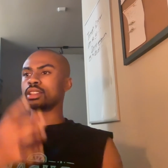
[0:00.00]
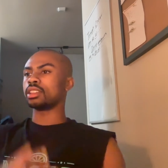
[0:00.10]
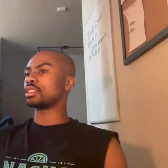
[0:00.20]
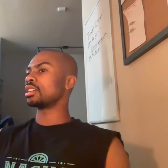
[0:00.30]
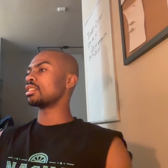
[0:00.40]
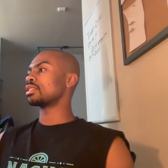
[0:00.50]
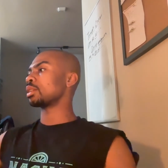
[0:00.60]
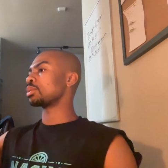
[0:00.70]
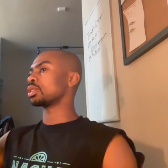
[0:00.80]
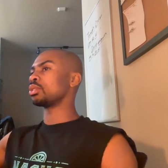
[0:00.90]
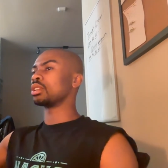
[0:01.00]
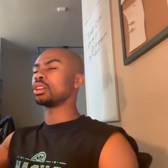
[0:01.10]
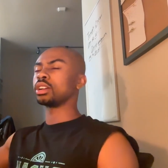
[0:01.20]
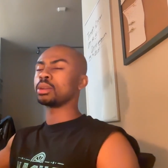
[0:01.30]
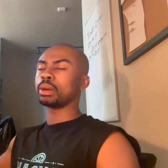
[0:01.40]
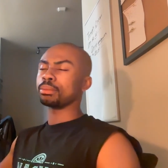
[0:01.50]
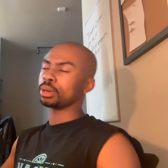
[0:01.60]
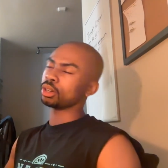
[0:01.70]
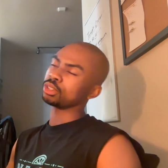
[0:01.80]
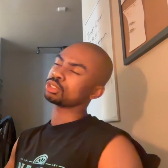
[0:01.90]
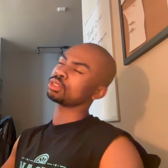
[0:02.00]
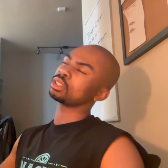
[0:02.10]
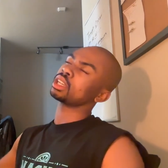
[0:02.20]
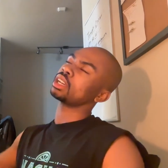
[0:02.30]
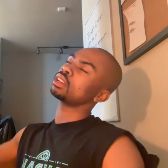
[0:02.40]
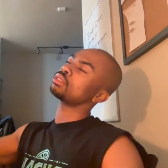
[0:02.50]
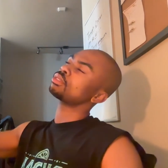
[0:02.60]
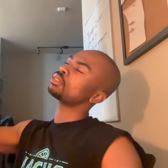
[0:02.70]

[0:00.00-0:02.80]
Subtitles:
of the things that was going on in my personal life,